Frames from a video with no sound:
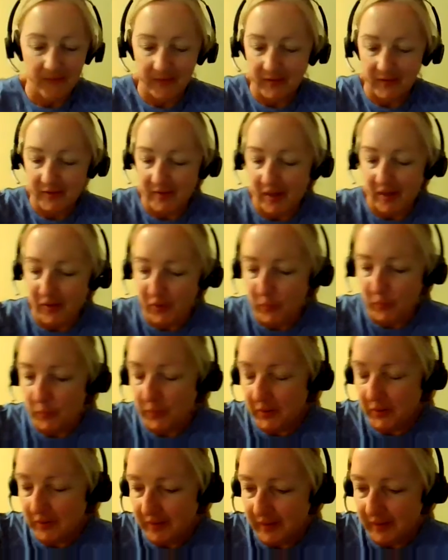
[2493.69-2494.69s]
this other
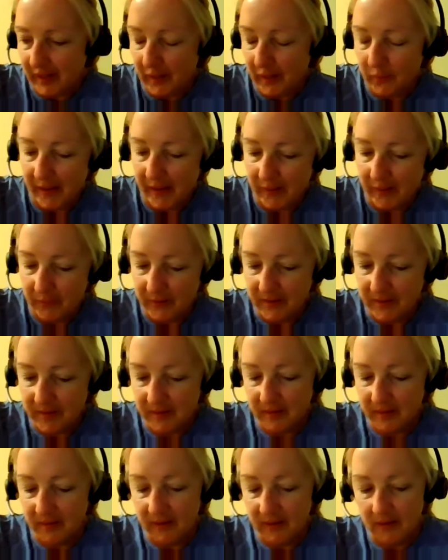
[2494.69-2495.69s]
book that I read
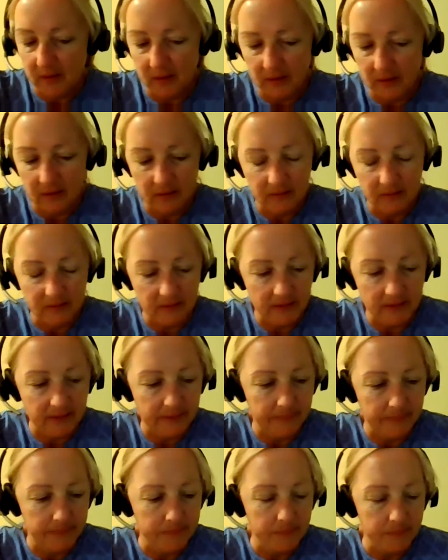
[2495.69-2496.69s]
recently called
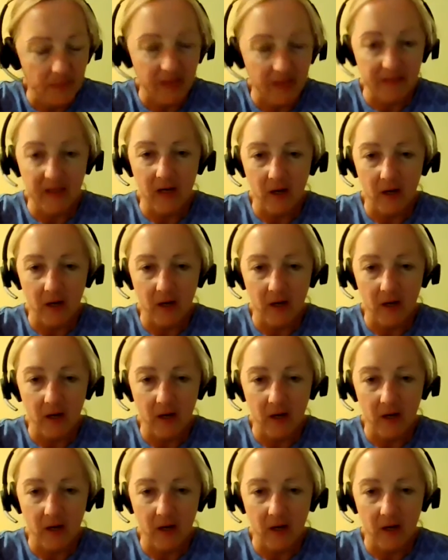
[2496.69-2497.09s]
The